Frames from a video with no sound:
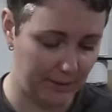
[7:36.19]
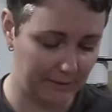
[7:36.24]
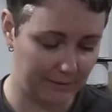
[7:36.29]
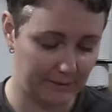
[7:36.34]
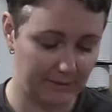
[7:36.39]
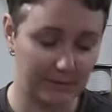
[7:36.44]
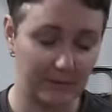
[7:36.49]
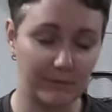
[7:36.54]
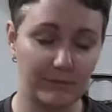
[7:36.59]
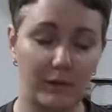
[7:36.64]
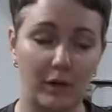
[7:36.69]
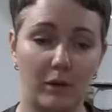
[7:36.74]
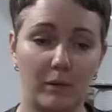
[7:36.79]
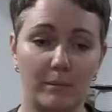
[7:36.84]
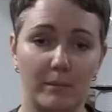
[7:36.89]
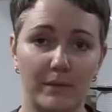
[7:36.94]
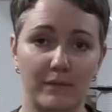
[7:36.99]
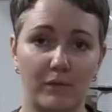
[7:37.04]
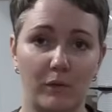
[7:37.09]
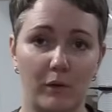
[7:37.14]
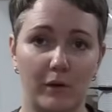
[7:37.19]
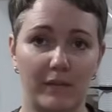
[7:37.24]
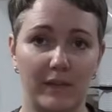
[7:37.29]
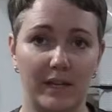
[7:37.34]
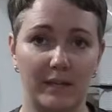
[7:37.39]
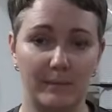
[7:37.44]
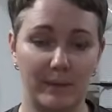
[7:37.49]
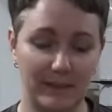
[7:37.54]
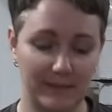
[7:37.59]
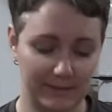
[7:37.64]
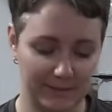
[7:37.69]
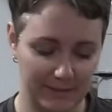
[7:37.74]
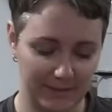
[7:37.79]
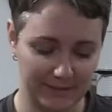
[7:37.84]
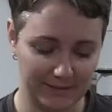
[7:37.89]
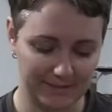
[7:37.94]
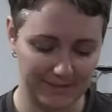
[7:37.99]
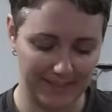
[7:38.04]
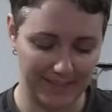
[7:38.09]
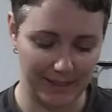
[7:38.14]
pieces of foam before they'd been
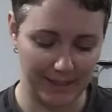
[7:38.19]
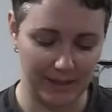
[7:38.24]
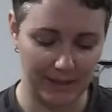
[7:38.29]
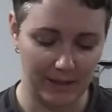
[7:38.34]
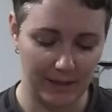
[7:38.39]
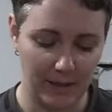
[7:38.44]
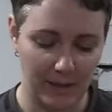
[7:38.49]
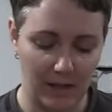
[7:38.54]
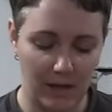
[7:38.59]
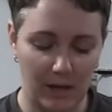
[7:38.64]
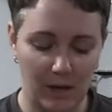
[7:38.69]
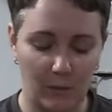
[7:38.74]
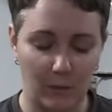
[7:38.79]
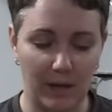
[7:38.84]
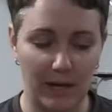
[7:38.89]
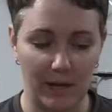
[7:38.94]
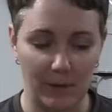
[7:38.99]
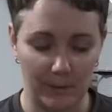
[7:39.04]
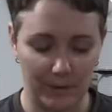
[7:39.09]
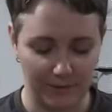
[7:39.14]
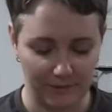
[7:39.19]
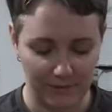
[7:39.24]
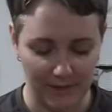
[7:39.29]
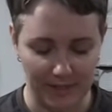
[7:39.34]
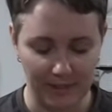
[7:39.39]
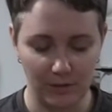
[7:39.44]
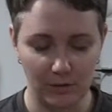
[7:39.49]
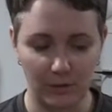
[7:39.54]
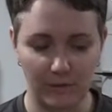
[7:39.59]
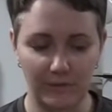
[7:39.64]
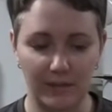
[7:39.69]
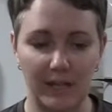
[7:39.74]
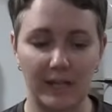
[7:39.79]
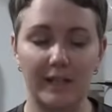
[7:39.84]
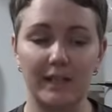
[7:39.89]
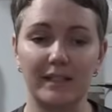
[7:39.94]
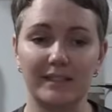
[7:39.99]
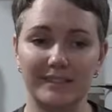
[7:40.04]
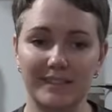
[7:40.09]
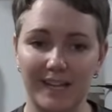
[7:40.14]
CNC cut, what I would have liked to have
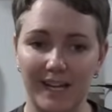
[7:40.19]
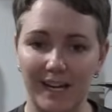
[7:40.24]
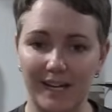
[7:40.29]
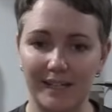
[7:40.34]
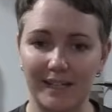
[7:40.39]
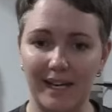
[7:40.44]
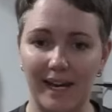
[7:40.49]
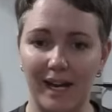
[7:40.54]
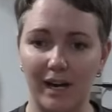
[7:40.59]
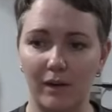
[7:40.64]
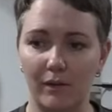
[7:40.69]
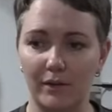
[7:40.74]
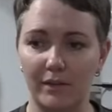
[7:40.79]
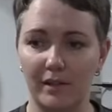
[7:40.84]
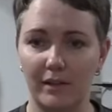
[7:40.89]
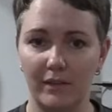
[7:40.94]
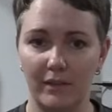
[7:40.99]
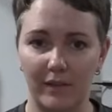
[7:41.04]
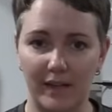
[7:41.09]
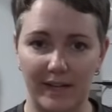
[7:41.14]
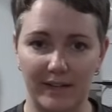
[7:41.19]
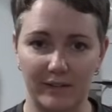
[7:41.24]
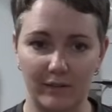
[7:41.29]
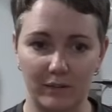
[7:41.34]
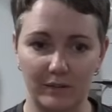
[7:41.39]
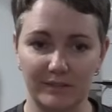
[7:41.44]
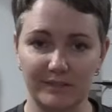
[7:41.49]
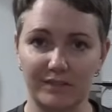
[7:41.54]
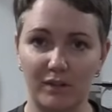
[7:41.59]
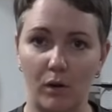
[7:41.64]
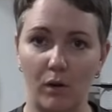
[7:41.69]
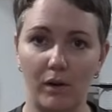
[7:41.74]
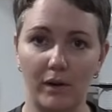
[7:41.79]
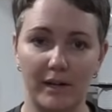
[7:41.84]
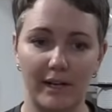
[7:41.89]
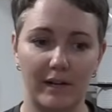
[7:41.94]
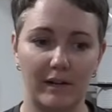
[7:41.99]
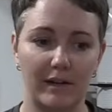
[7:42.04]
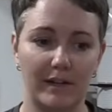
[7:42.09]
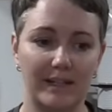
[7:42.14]
done is cut out that those
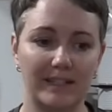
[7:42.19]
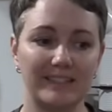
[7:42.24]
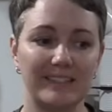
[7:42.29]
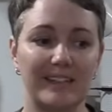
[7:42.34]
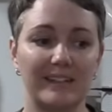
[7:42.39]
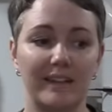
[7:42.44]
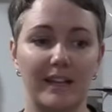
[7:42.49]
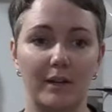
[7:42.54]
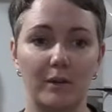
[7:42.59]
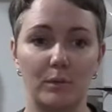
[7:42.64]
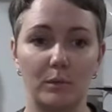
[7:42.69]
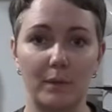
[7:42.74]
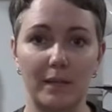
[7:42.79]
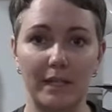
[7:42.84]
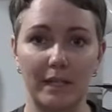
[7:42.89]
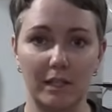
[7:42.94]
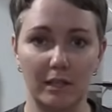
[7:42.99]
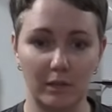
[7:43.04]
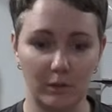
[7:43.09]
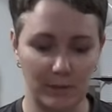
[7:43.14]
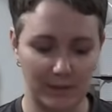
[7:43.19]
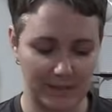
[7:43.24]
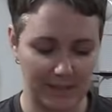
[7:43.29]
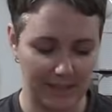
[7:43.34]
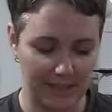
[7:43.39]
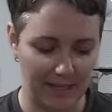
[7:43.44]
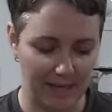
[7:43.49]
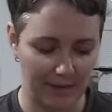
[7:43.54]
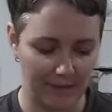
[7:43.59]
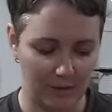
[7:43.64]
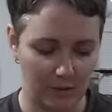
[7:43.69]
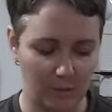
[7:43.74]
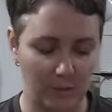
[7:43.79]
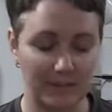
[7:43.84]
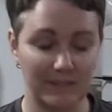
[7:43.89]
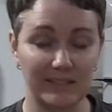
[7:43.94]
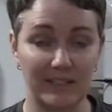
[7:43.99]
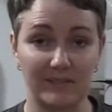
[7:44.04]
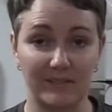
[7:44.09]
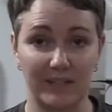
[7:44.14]
scored areas and then re-glue it together
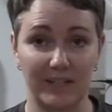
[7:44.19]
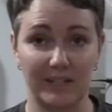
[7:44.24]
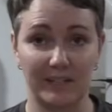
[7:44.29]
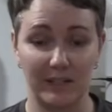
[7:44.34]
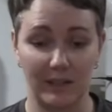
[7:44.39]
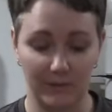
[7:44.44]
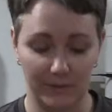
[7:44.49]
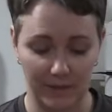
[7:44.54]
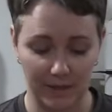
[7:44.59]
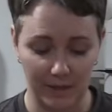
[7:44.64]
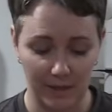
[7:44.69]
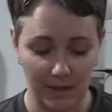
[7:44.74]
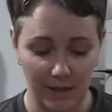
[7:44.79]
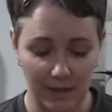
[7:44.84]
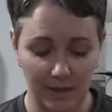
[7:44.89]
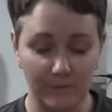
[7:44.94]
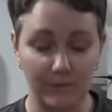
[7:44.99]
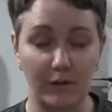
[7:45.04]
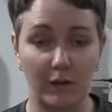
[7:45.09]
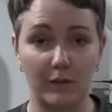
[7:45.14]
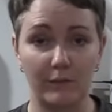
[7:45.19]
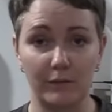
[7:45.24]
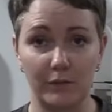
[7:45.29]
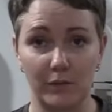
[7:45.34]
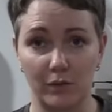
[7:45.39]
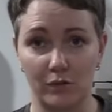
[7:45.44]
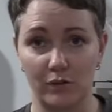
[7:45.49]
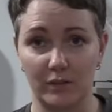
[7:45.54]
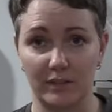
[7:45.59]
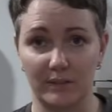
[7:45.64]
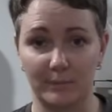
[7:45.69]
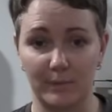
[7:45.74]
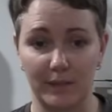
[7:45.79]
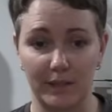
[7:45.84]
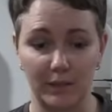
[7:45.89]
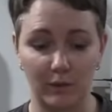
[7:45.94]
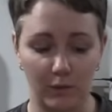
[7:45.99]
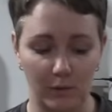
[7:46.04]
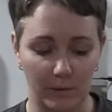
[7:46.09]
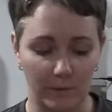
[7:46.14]
once I figured out that foam fusion is
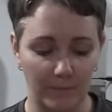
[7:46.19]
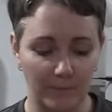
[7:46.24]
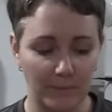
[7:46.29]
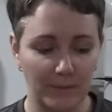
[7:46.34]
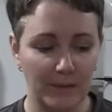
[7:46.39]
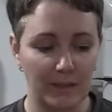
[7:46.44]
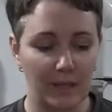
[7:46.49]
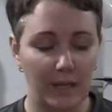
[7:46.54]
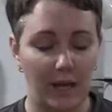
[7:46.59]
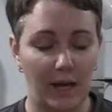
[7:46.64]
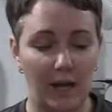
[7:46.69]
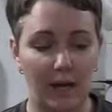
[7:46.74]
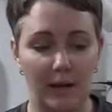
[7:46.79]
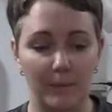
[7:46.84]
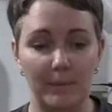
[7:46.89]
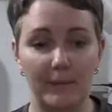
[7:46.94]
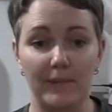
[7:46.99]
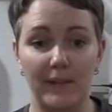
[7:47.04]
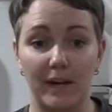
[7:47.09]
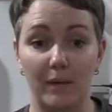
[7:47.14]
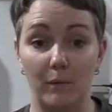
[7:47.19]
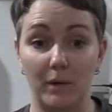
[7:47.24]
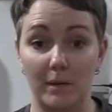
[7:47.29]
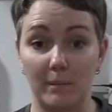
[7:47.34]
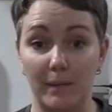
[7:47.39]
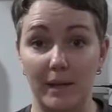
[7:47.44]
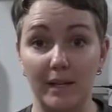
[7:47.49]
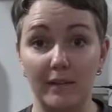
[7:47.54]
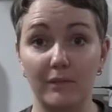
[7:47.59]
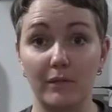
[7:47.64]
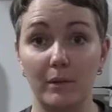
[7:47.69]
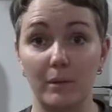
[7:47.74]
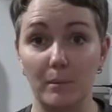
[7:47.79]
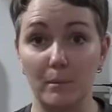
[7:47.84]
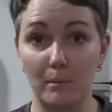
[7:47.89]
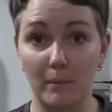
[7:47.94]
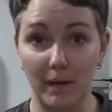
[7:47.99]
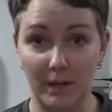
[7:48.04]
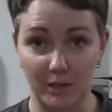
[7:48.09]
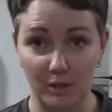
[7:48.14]
pretty cool. Um, that would have made for a
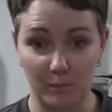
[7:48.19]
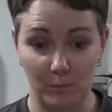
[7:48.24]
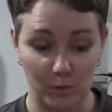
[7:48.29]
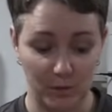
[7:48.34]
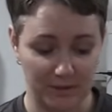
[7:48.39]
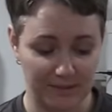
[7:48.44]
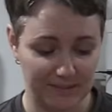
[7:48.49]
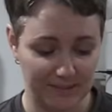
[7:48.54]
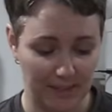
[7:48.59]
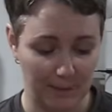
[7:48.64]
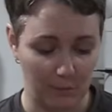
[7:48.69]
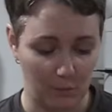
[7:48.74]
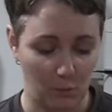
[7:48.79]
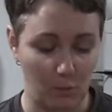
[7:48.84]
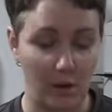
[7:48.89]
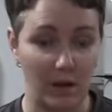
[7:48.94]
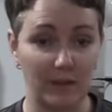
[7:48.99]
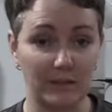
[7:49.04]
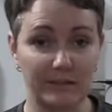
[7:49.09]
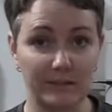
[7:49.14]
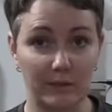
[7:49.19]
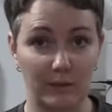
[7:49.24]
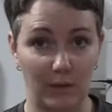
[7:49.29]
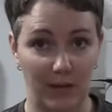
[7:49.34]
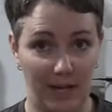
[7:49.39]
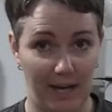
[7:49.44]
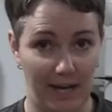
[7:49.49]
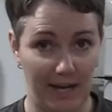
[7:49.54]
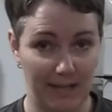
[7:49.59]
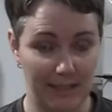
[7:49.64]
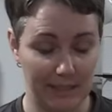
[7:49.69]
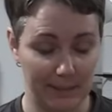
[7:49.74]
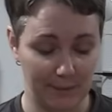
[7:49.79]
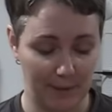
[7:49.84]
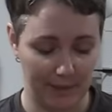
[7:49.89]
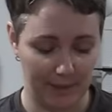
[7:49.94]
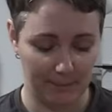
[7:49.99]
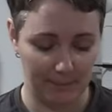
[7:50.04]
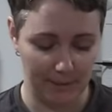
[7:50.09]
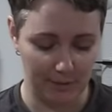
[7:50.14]
much more stable wall. So I highly
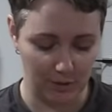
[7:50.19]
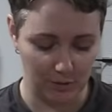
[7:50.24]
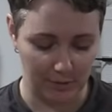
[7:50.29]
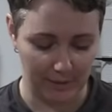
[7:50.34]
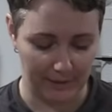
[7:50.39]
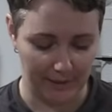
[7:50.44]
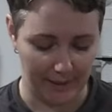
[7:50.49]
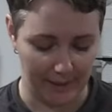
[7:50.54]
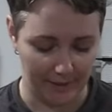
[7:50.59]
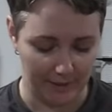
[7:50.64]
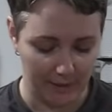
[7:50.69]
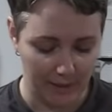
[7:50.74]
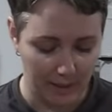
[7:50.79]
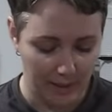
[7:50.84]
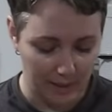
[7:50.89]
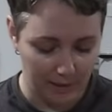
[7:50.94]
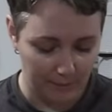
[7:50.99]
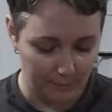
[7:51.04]
recommend doing that.